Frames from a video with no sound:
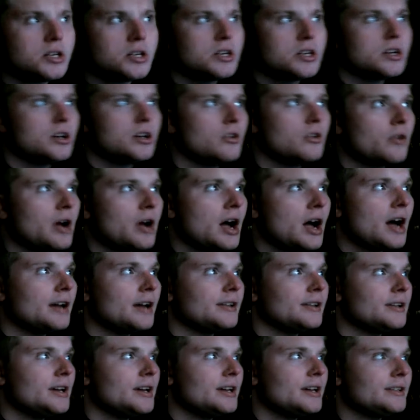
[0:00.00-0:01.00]
Oh God,
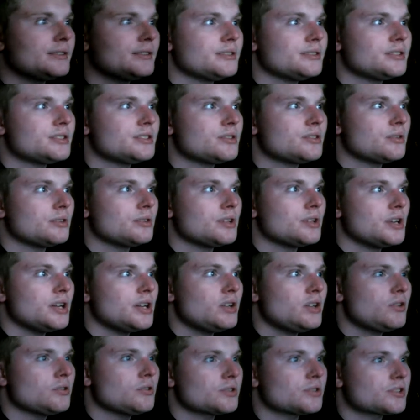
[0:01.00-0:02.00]
I just don't.
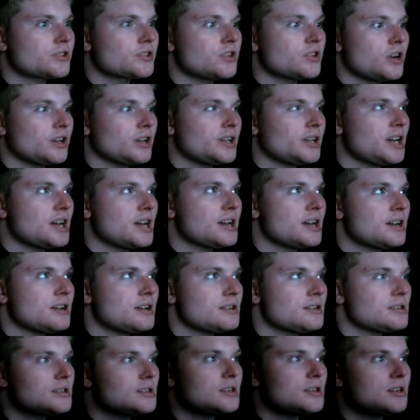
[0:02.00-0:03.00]
Hello, Scotty.
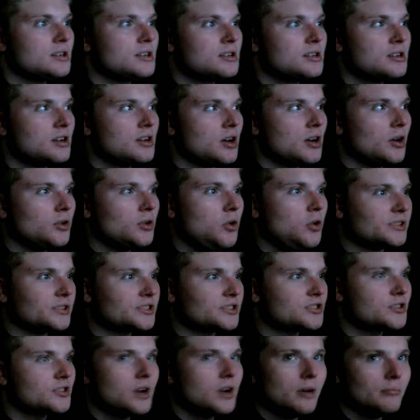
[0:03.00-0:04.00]
Hello,
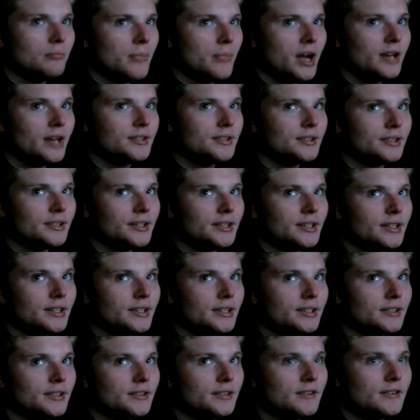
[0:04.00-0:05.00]
Scott Manley here.